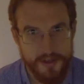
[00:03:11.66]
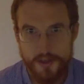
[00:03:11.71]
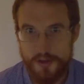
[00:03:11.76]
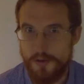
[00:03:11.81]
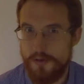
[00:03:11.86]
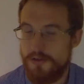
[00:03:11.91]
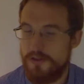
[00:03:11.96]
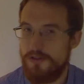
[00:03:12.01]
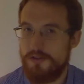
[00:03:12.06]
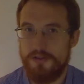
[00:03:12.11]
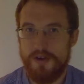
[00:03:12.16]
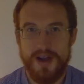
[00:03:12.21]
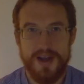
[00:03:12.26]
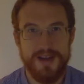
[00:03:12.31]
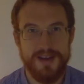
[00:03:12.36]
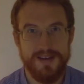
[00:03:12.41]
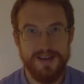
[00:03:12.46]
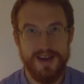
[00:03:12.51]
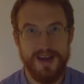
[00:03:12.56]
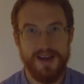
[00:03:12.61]
huge
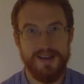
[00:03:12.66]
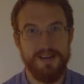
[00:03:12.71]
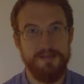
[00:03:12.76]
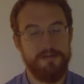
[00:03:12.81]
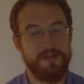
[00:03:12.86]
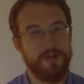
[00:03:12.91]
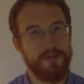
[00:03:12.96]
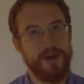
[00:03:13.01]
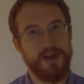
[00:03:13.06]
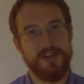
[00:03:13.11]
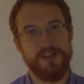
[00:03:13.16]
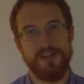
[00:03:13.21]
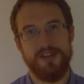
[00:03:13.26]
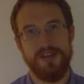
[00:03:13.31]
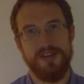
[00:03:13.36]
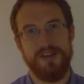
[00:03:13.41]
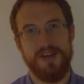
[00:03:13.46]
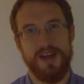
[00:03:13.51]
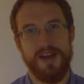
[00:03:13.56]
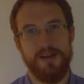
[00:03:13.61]
strain and
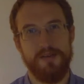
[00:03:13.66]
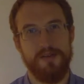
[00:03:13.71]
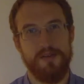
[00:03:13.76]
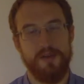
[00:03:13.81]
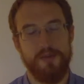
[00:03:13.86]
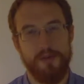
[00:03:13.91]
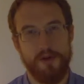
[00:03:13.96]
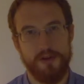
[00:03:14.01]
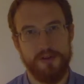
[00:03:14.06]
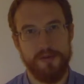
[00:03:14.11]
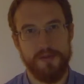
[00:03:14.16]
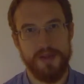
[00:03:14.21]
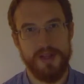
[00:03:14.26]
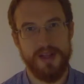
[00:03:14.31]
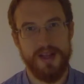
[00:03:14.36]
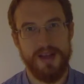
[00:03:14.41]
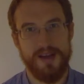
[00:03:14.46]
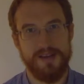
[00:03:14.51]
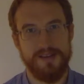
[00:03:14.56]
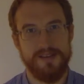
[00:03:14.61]
inflammation down the bottom of
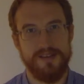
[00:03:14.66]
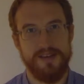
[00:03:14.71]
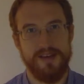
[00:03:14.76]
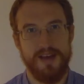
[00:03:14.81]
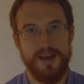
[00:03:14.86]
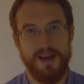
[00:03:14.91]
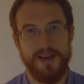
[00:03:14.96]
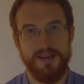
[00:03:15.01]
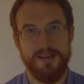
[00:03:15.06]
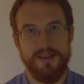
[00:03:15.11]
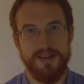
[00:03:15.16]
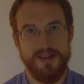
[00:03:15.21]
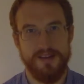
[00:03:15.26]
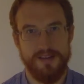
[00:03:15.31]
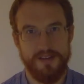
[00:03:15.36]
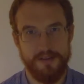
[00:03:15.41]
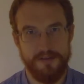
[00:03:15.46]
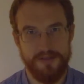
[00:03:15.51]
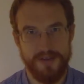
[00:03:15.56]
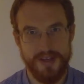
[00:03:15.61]
the legs and
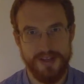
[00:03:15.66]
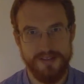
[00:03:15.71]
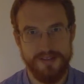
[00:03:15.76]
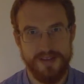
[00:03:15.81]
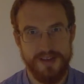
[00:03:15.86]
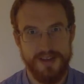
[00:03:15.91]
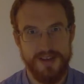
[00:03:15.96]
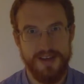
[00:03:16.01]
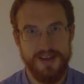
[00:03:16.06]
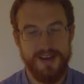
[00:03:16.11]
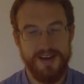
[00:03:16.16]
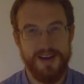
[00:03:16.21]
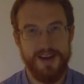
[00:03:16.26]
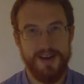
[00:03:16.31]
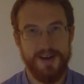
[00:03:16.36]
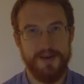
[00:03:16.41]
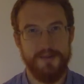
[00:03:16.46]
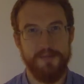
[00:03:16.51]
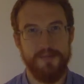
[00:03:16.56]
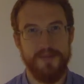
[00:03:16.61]
into the feet.
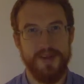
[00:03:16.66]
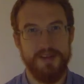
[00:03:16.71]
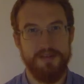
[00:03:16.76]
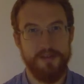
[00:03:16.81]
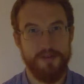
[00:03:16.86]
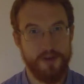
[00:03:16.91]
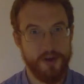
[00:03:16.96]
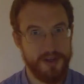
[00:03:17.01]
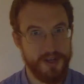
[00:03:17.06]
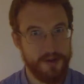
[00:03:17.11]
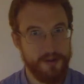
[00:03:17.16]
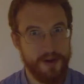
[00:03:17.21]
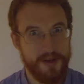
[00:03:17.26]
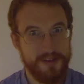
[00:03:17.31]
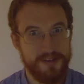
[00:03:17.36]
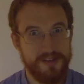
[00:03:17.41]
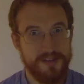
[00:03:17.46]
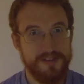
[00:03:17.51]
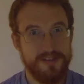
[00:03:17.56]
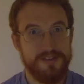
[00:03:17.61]
Um, if you've got any
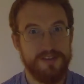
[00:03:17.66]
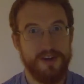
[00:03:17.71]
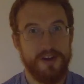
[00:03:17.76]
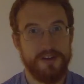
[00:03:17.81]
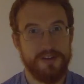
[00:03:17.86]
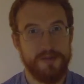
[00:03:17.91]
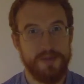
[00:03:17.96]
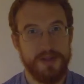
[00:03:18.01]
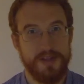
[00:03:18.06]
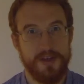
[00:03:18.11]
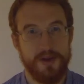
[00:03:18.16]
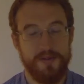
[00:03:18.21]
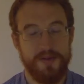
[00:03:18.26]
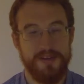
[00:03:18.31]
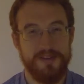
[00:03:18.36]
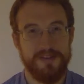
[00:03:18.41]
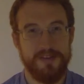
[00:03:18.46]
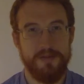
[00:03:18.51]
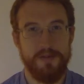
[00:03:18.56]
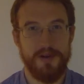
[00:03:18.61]
questions, ask them in the
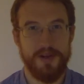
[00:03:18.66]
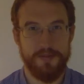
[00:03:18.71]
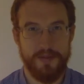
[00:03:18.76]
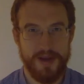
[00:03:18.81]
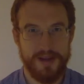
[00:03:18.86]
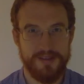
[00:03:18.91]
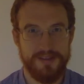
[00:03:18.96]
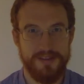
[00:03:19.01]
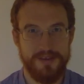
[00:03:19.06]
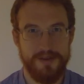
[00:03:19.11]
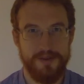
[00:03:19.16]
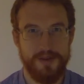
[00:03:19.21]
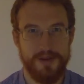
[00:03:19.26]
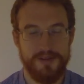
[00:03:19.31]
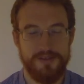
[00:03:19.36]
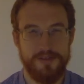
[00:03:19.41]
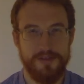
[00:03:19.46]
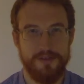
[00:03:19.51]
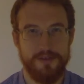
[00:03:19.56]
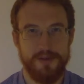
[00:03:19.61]
comments and we'll get back to you
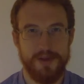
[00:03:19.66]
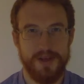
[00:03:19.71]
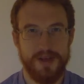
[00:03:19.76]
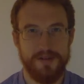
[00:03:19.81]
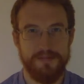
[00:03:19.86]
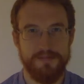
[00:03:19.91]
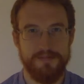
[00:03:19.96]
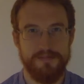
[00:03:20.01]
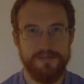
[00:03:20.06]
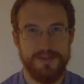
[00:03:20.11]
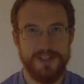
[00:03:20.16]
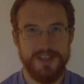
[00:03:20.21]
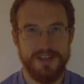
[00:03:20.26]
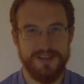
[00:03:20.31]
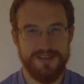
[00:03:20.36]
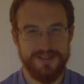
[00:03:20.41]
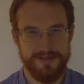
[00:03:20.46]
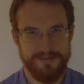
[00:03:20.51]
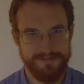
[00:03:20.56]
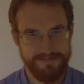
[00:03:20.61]
as soon as we can.
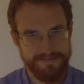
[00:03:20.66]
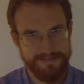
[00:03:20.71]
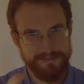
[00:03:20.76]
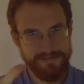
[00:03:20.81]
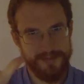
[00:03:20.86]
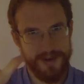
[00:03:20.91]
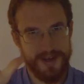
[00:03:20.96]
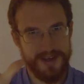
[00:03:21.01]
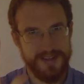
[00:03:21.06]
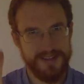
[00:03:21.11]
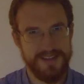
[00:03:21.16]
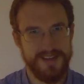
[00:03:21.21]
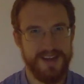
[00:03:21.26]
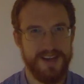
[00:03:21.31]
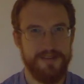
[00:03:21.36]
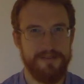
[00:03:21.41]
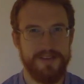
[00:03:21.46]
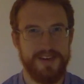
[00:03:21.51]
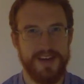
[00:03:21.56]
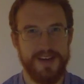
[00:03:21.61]
Cheers. Mike,
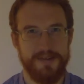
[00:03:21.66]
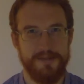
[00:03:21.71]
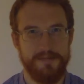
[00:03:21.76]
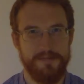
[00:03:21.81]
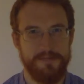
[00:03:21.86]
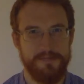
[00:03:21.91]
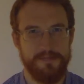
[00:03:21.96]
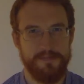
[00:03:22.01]
out for now.